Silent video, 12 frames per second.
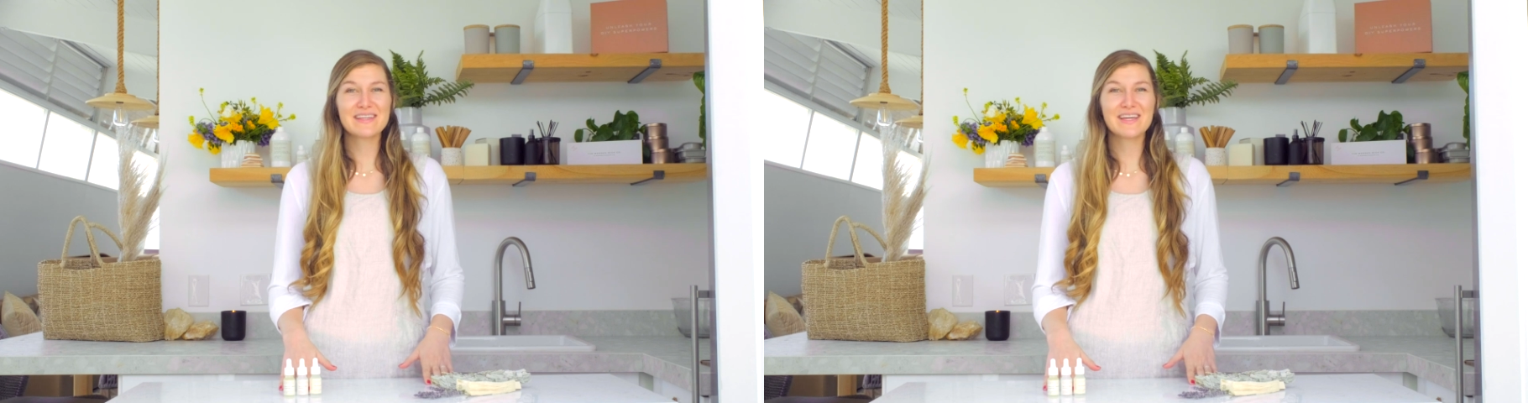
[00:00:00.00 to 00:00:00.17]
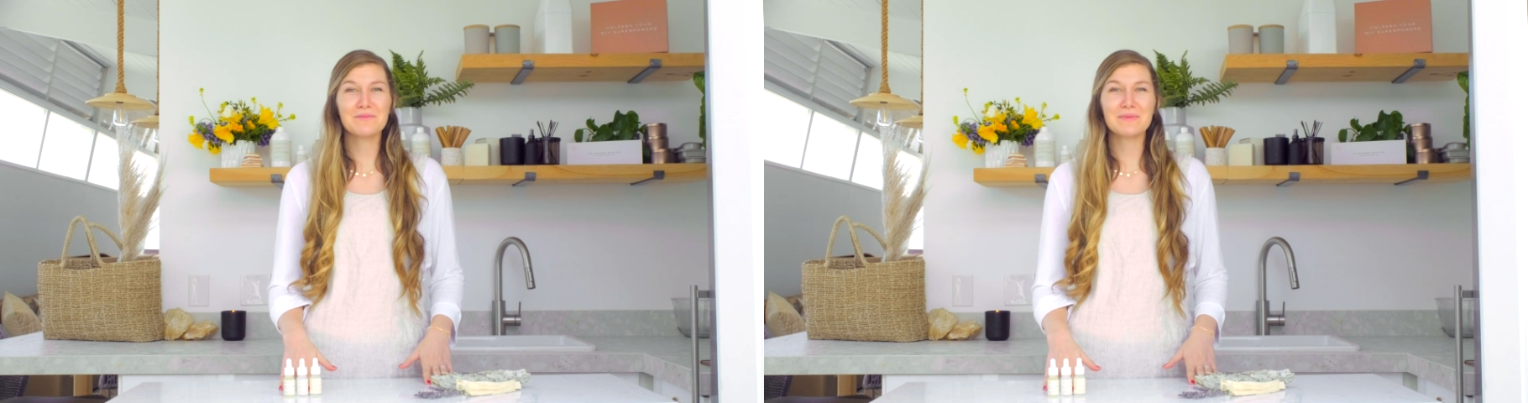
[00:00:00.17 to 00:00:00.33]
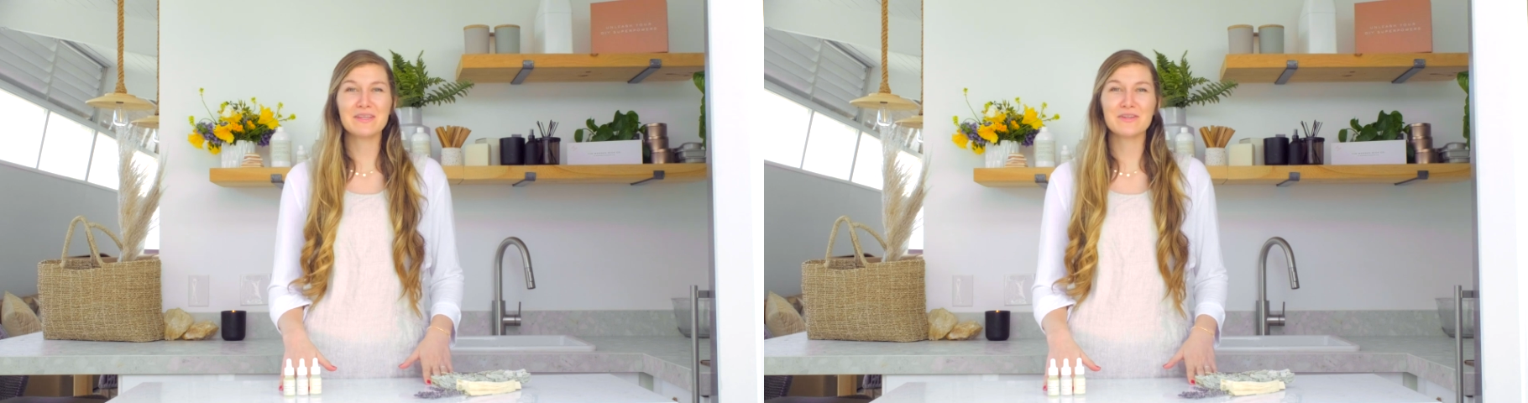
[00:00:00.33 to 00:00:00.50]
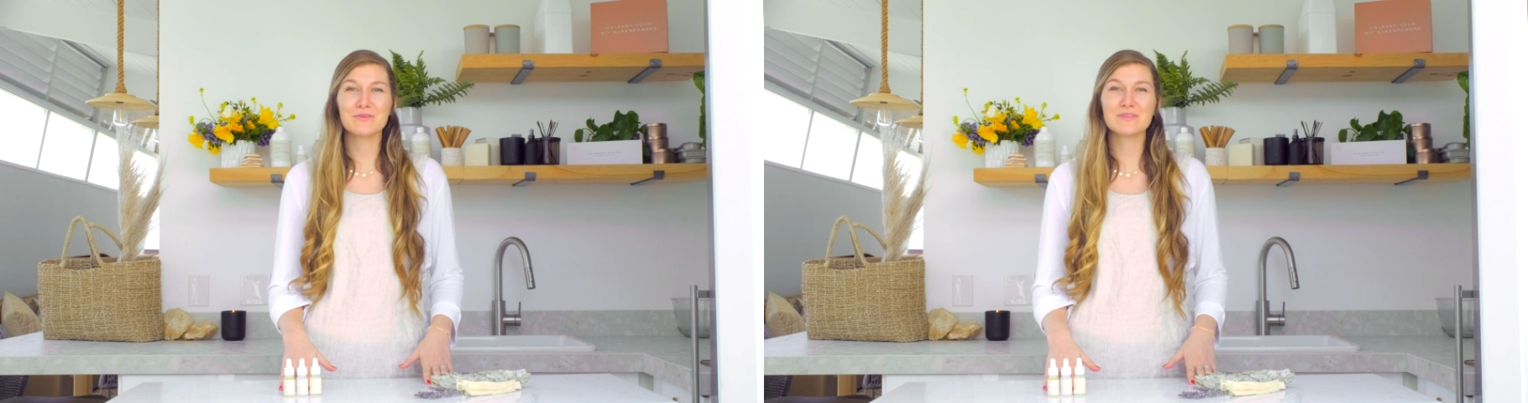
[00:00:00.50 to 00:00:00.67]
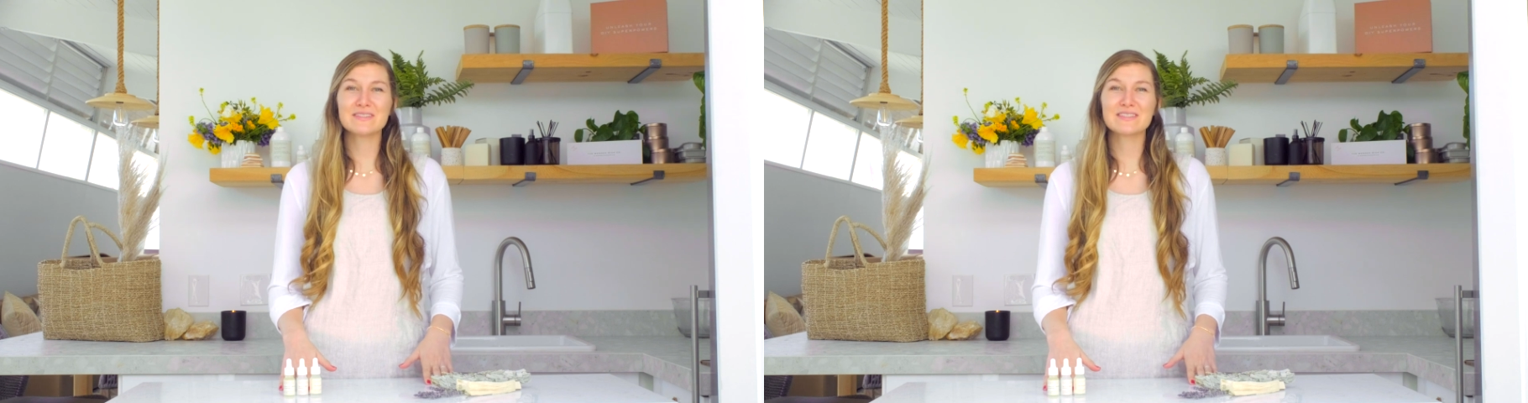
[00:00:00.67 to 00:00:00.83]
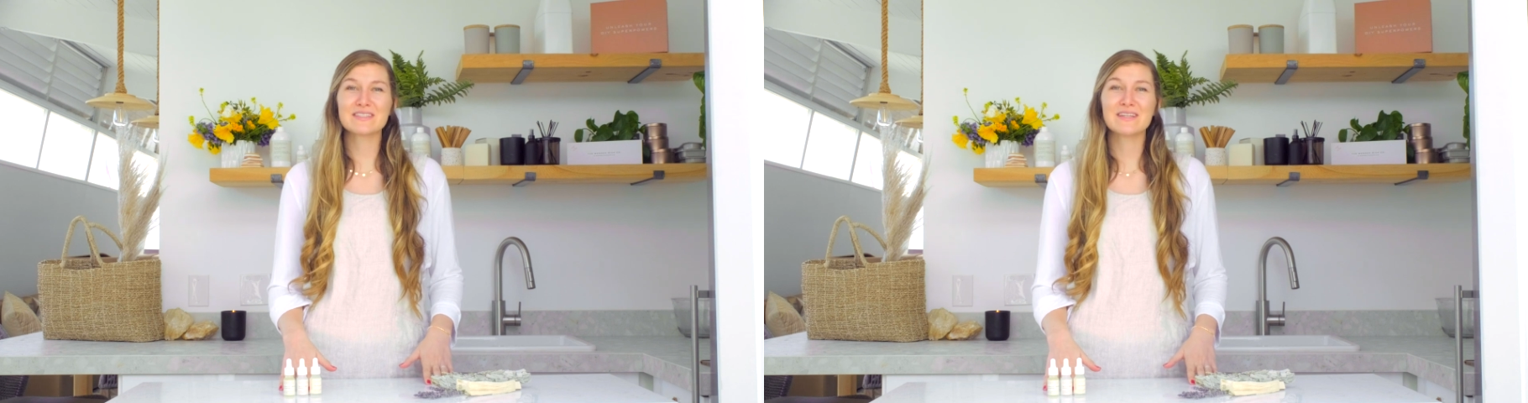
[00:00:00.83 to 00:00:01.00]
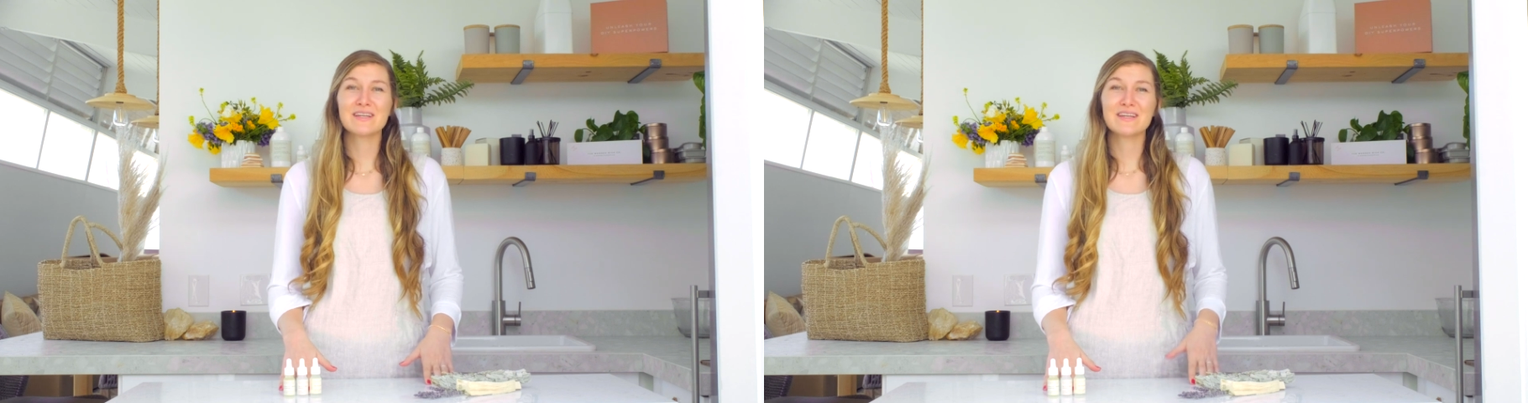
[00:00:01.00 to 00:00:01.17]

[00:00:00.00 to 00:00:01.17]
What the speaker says: can be used